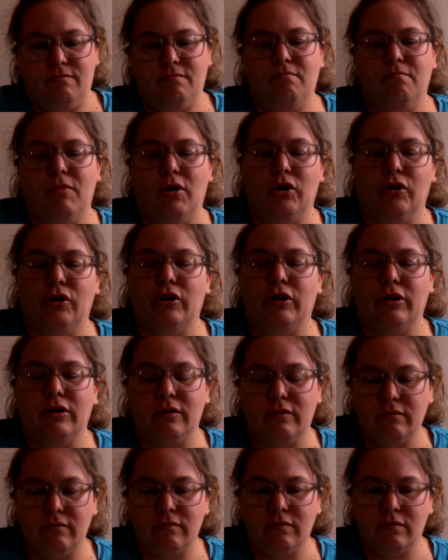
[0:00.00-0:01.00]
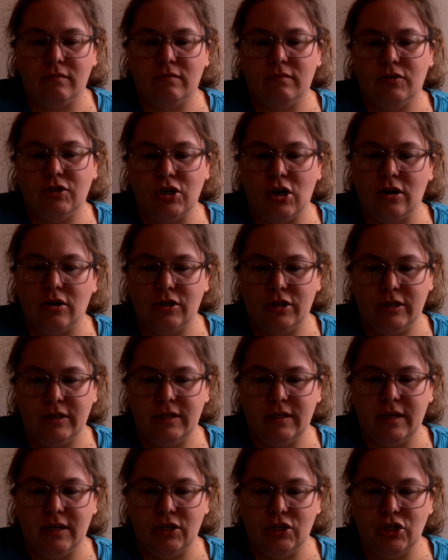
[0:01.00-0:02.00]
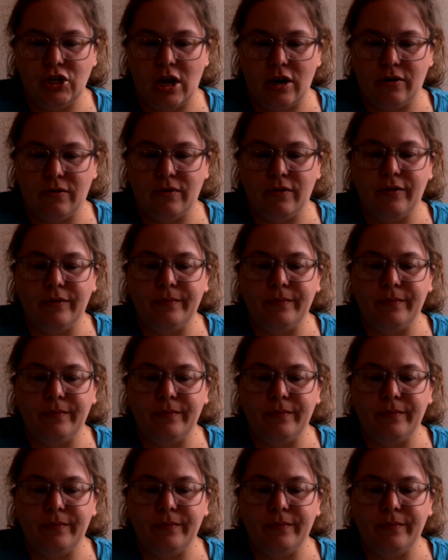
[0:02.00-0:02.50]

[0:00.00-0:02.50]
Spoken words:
murder charges in general.